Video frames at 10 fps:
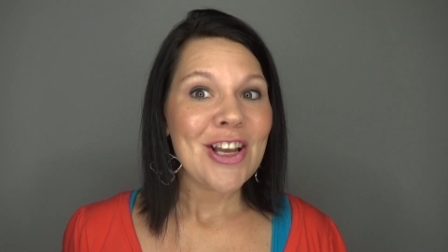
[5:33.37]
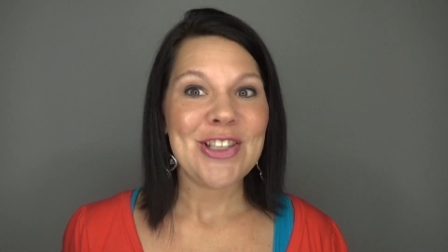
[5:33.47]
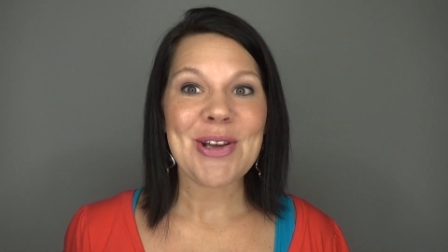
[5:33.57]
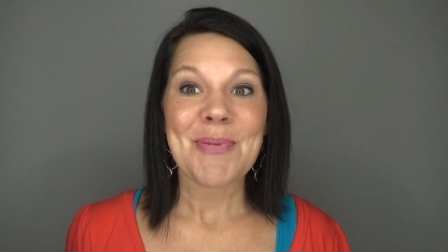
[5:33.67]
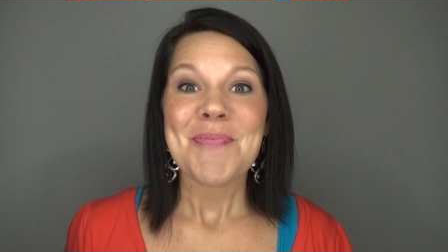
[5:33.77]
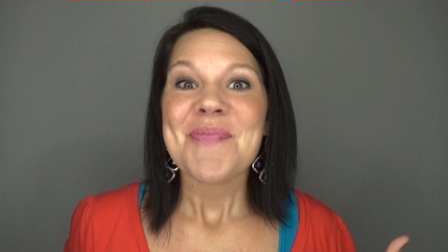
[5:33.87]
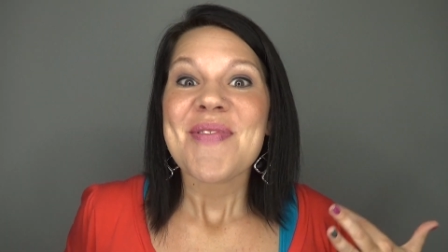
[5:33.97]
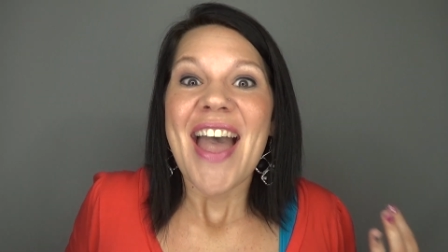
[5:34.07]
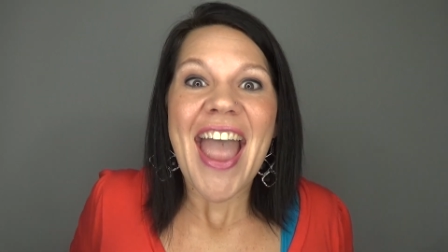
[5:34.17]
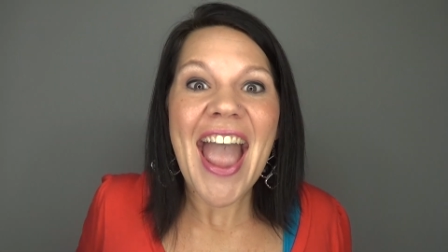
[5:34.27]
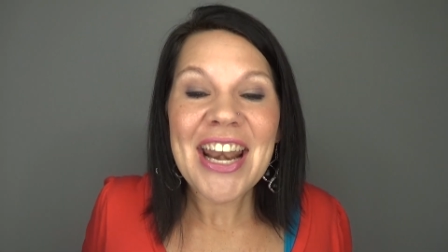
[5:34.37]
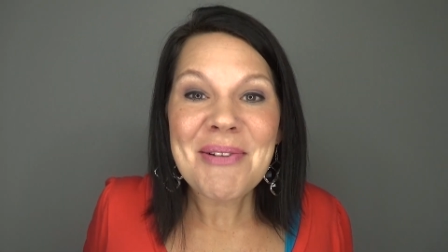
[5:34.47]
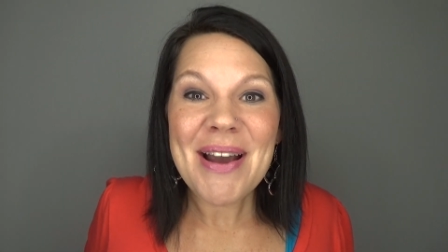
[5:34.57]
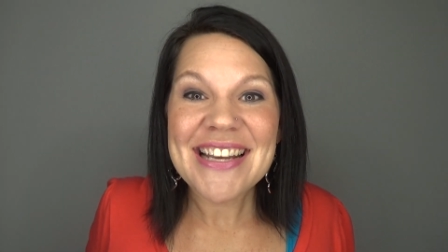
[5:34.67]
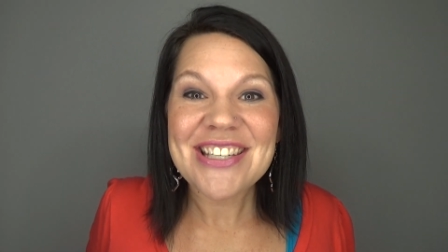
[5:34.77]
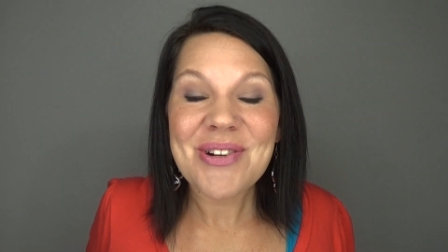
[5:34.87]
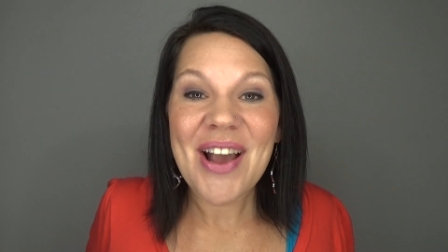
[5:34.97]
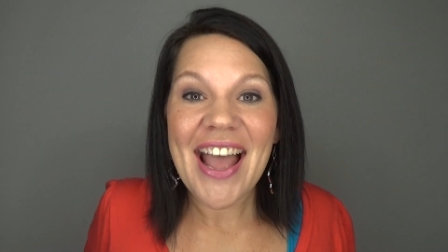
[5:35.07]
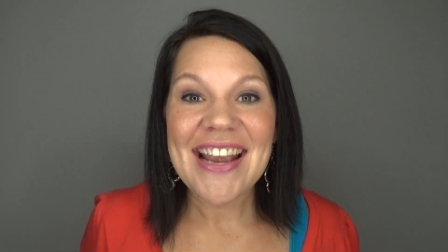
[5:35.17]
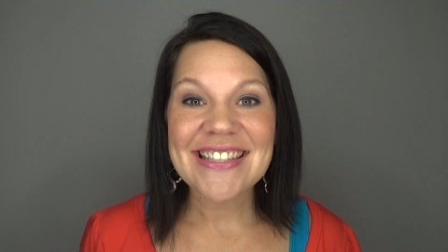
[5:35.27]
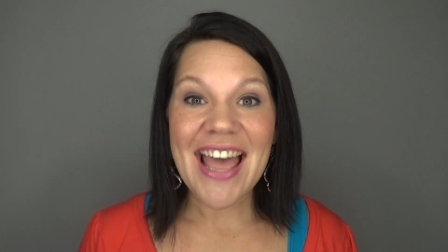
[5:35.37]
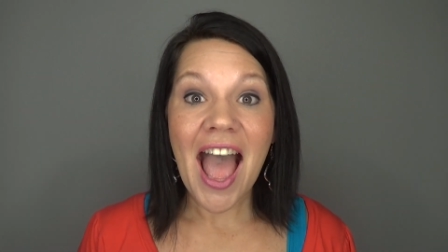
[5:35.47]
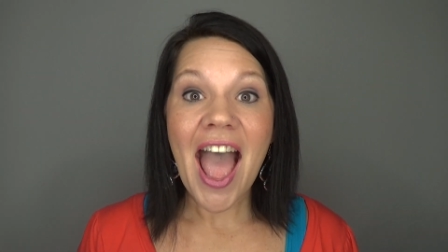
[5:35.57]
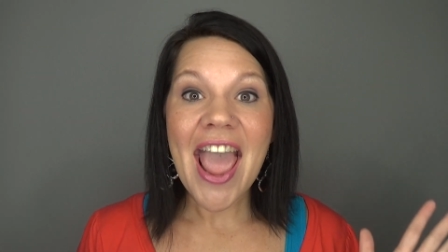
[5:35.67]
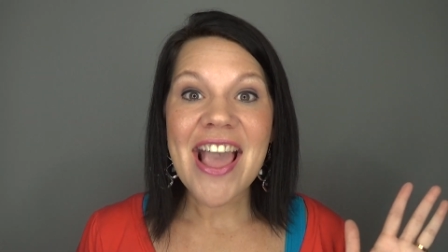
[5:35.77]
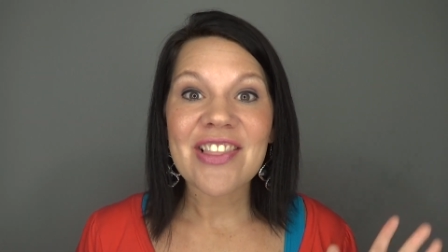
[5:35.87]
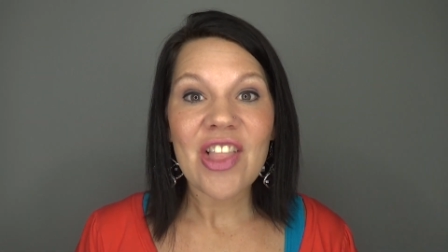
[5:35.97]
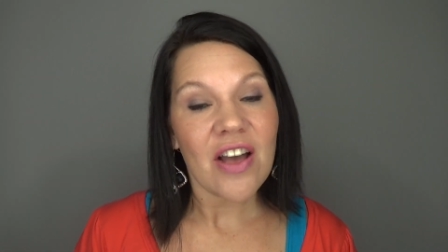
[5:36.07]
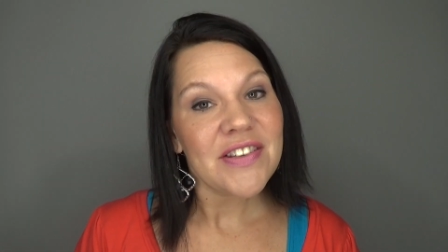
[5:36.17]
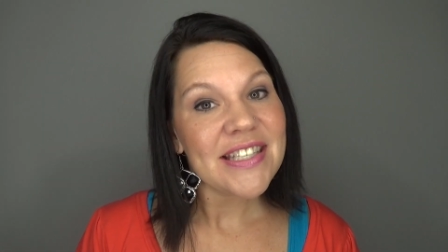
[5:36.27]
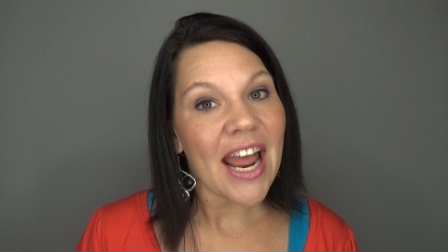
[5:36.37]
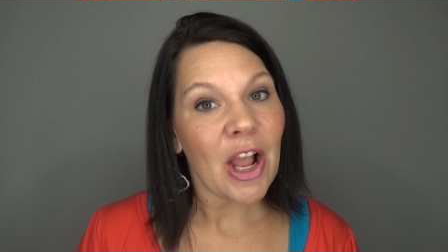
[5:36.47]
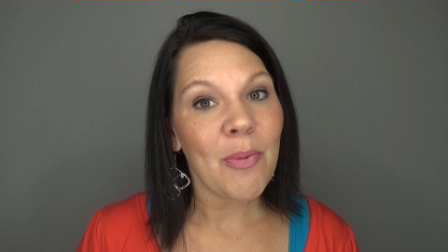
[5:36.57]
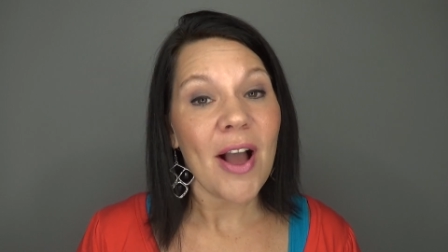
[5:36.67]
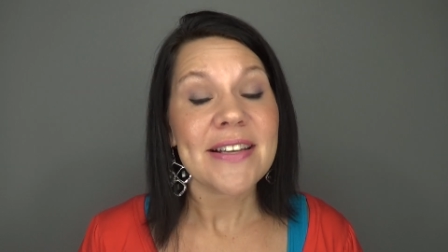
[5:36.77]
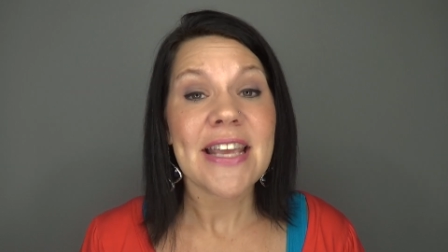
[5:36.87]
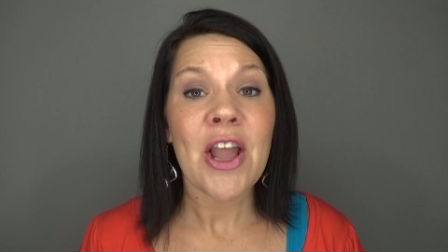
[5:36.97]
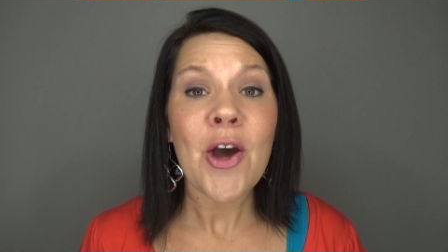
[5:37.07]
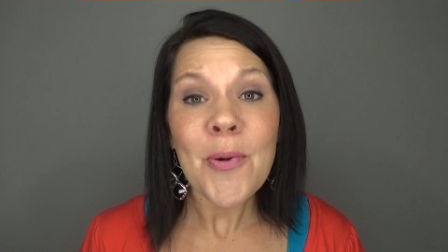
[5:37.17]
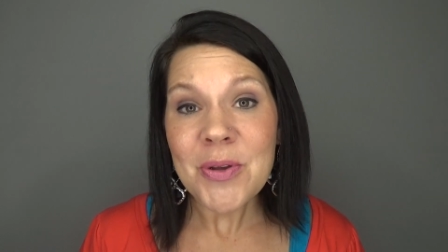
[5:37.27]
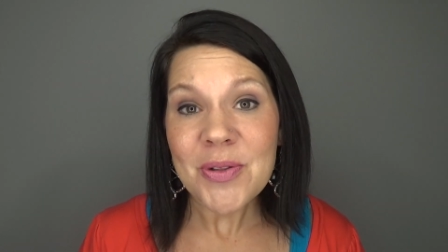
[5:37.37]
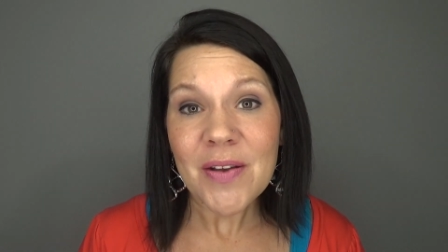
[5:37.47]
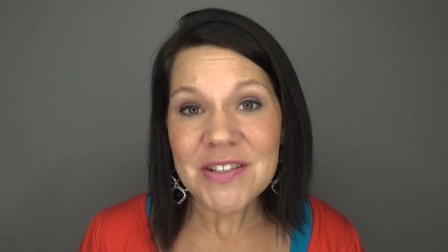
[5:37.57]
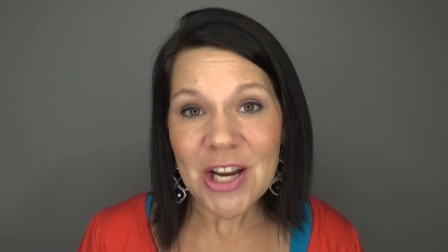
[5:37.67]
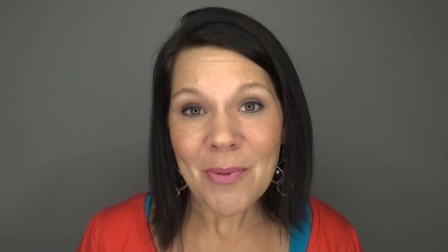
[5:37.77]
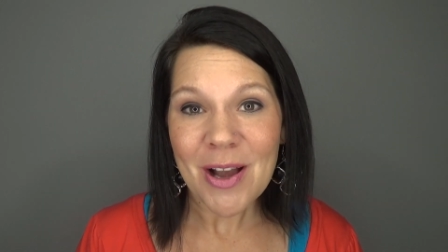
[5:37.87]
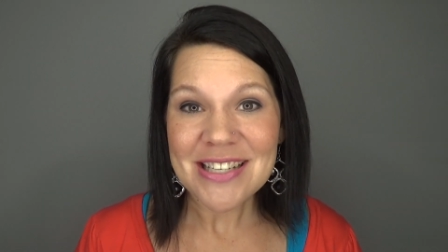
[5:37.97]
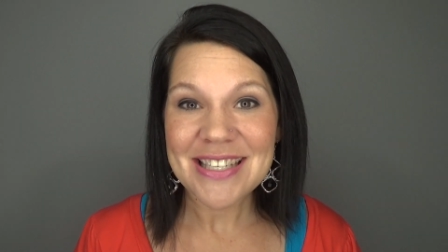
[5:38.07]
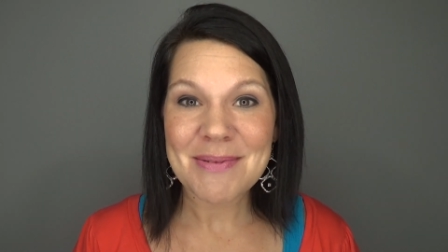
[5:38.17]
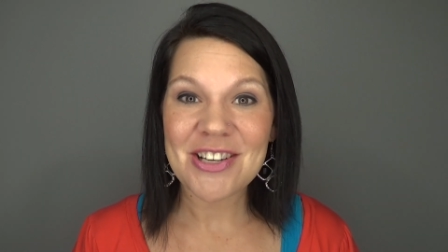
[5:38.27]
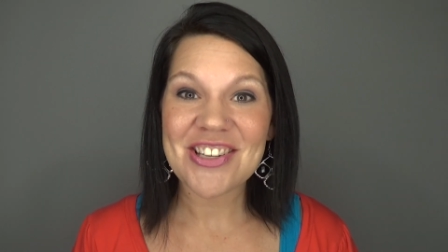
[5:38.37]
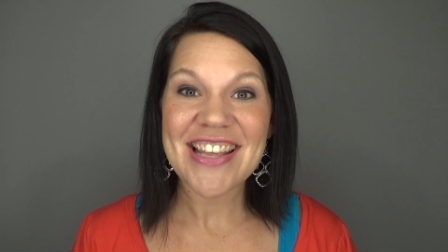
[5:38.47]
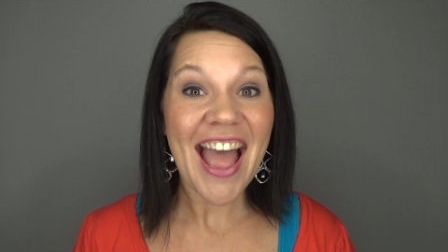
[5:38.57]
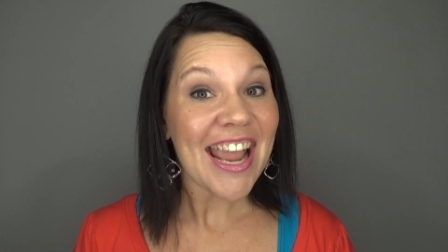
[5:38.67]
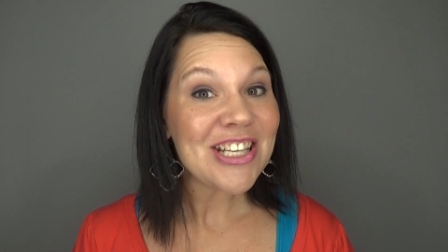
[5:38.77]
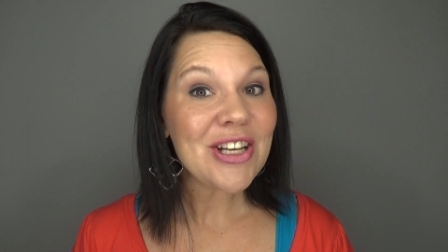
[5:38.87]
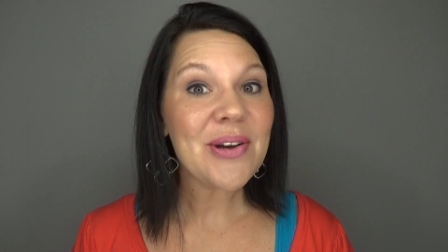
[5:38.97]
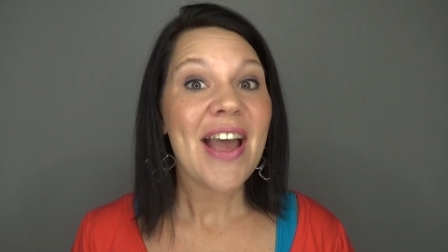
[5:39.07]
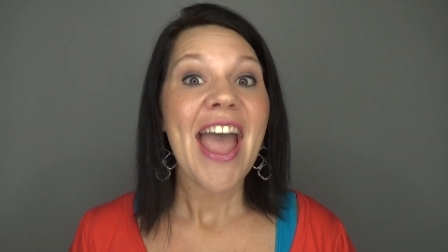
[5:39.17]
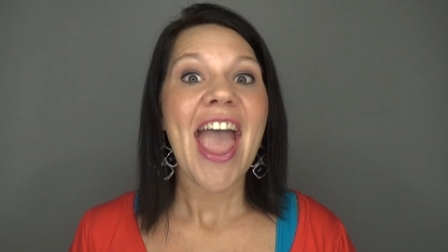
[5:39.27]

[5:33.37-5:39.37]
So anyways, you guys, I love Stylebox. I hope you love Stylebox as much as I do.